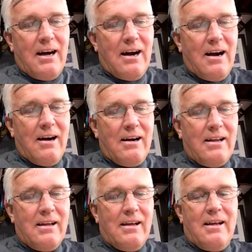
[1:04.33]

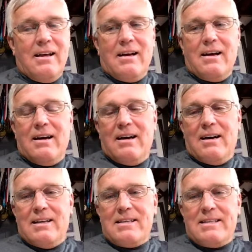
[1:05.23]
card
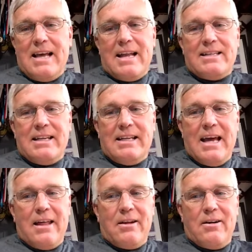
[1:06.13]
set
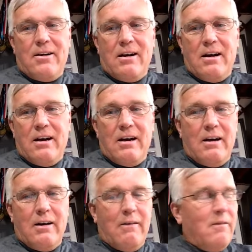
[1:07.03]
together
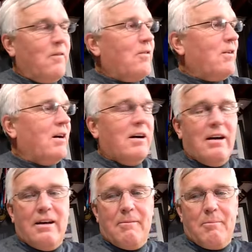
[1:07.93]
of
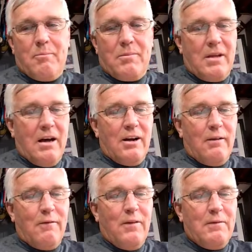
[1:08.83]

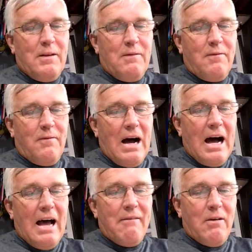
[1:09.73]

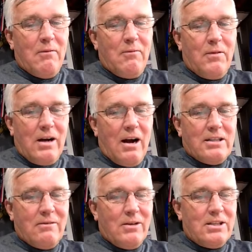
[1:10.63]
155 of
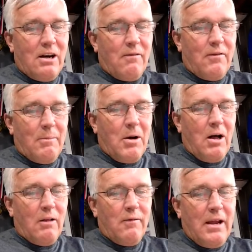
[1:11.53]
cards of which are from
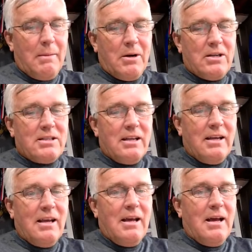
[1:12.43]
Hall of Famers.
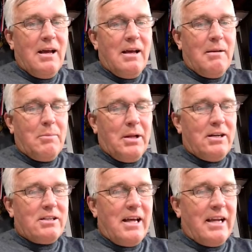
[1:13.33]

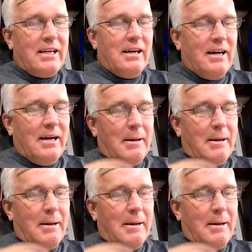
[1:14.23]
Players like